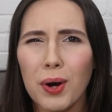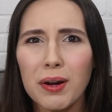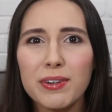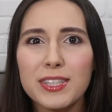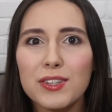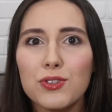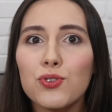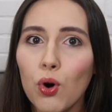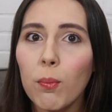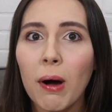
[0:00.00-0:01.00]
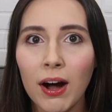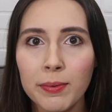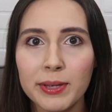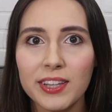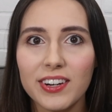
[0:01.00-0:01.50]
Why was it so
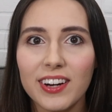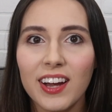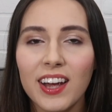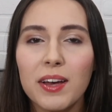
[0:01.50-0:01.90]
popular